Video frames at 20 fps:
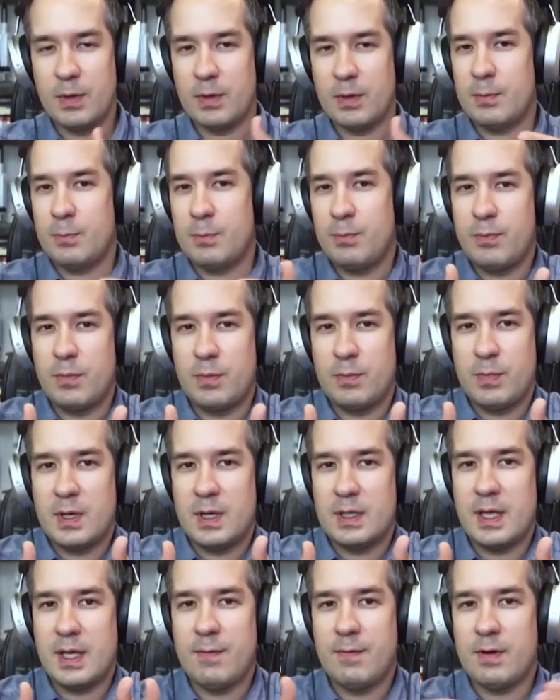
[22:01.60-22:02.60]
But,
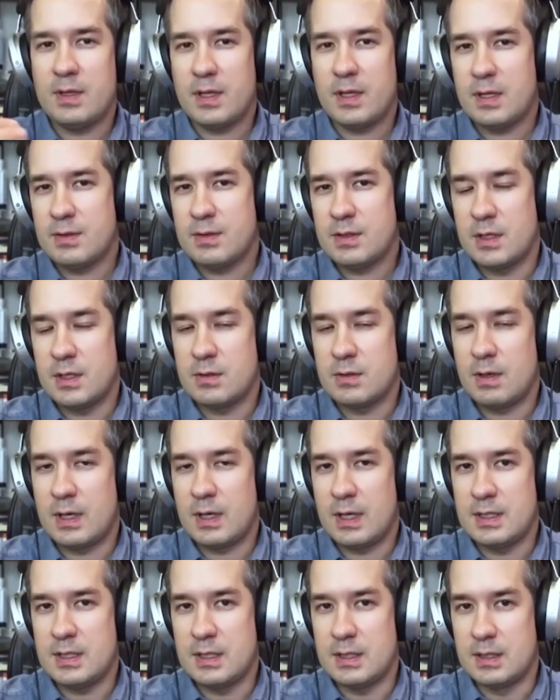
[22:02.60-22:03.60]
but everything else is
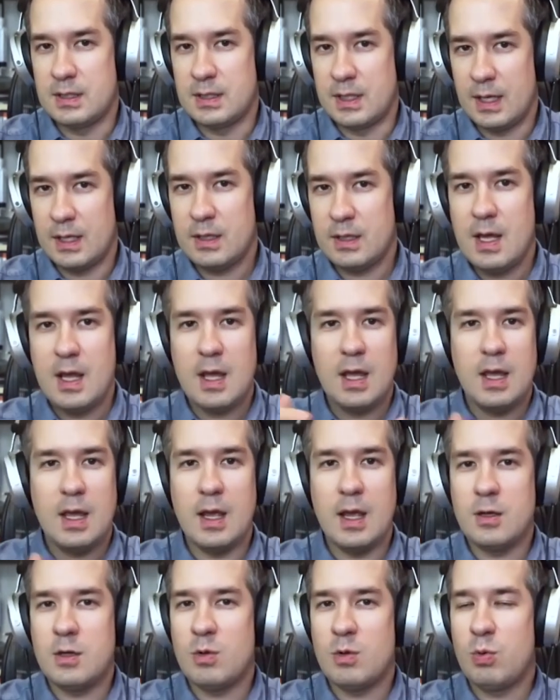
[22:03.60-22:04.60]
already done,
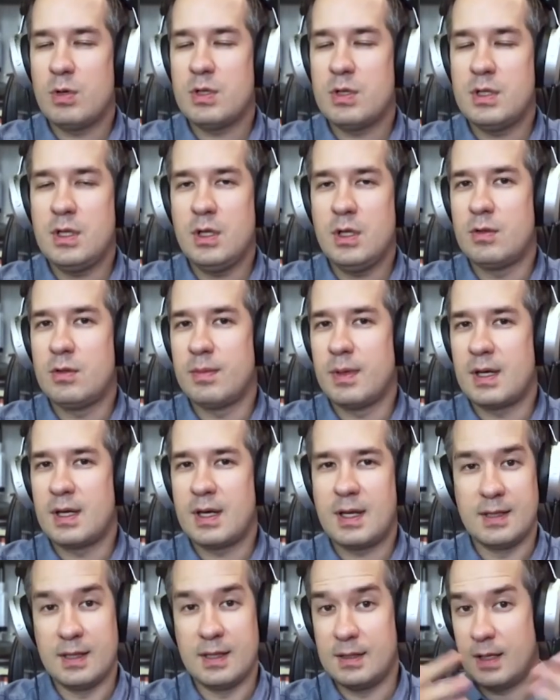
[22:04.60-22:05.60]
and you won't need to
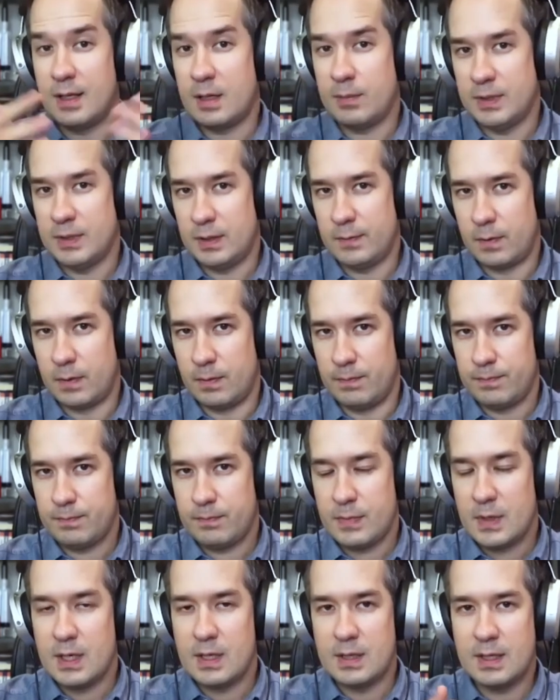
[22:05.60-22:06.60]
migrate the entire platform.
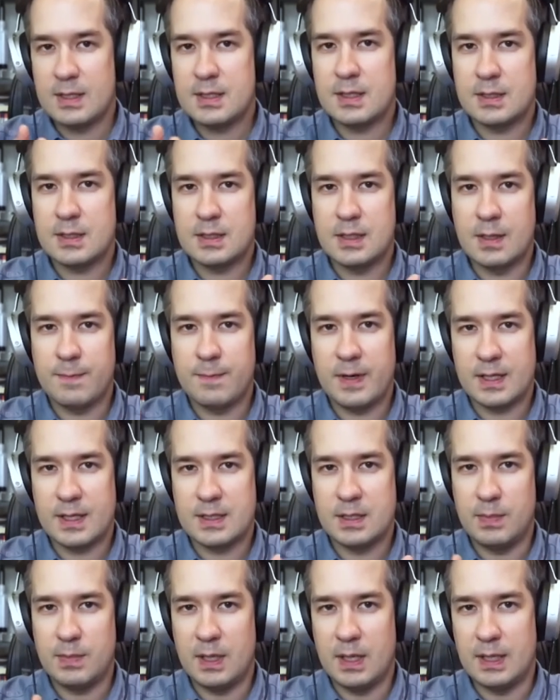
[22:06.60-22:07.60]
This is the
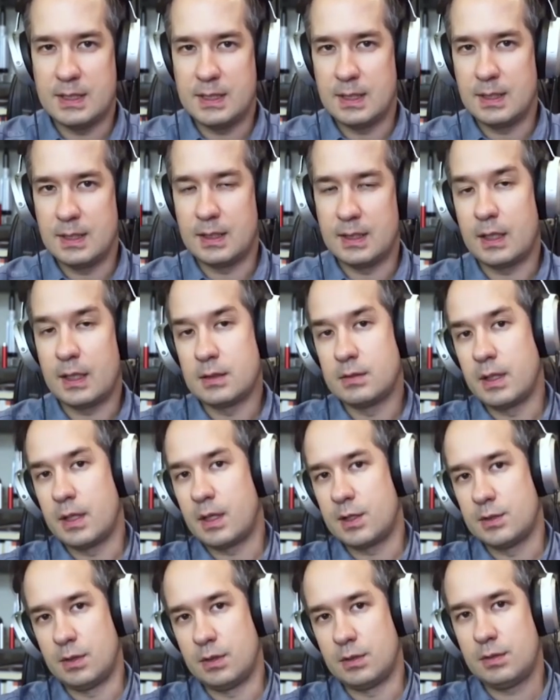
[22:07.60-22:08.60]
flexibility that I
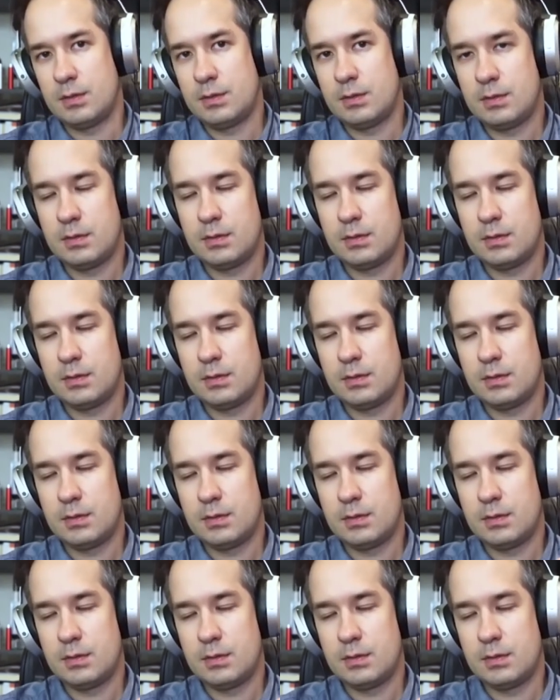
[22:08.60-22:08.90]
like a lot.